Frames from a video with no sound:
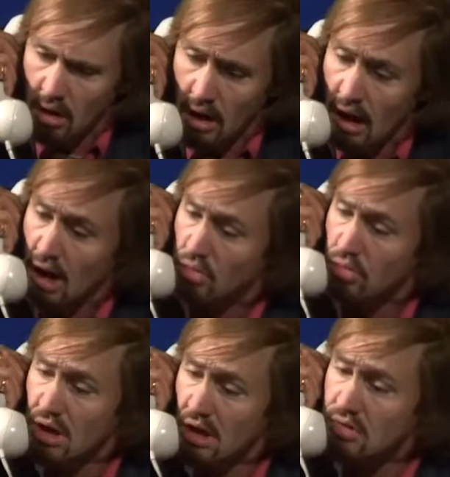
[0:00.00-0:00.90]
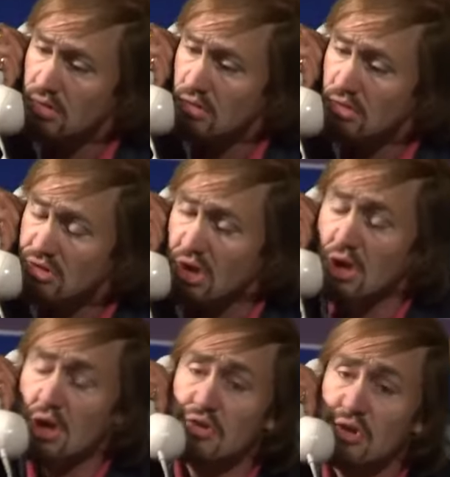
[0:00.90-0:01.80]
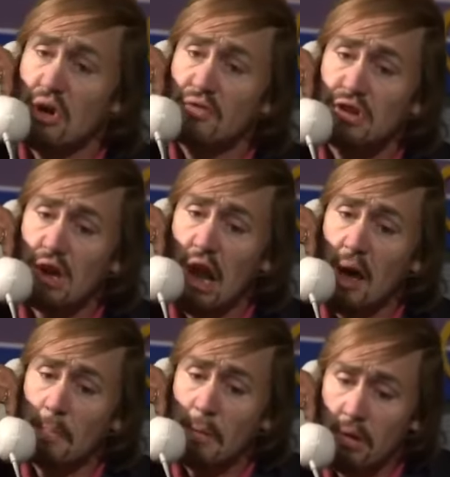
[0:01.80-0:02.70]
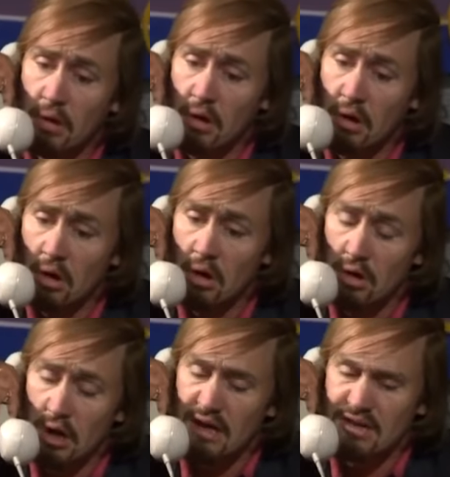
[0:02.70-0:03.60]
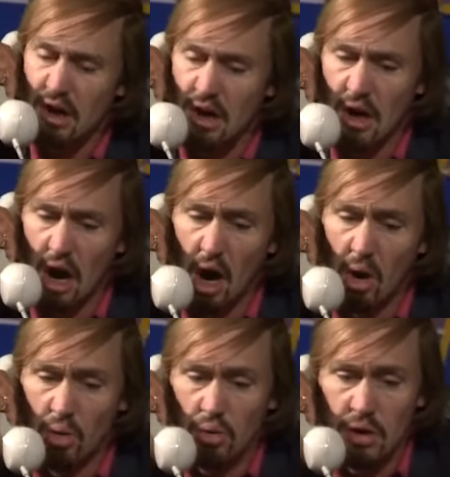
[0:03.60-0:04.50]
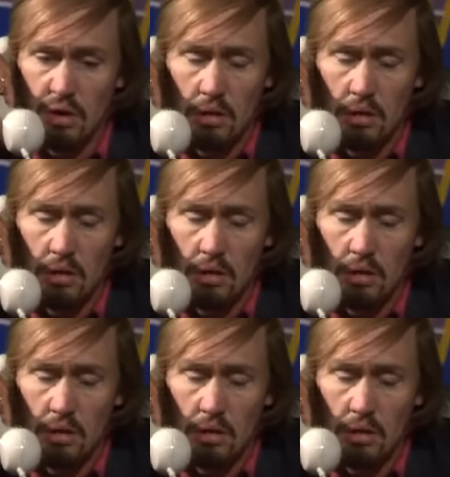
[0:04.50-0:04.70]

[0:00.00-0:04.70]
Hello, yes, Senior Service Club. Yes, I can hold.